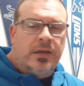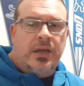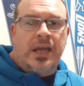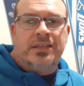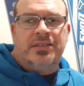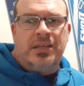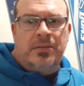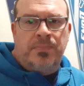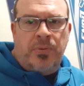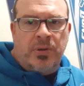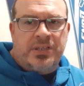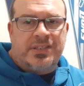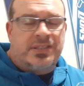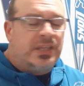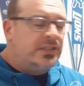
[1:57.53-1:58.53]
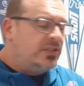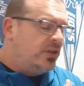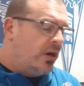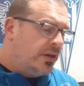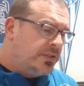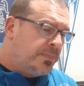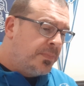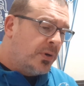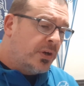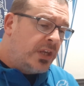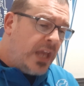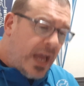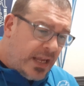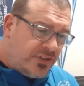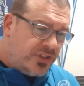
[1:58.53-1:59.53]
19.6 yards per
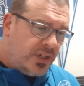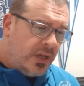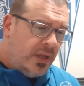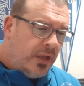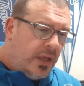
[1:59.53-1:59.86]
catch,